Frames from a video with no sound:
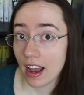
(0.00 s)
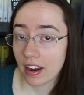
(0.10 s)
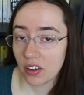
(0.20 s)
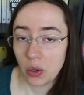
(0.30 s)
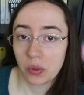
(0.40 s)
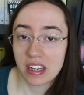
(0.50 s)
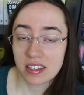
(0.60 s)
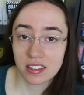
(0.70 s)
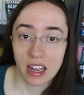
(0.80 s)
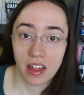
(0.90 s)
I can only
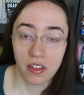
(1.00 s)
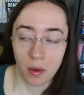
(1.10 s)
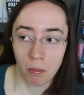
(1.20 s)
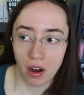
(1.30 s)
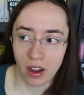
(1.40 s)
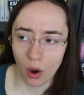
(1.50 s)
say that my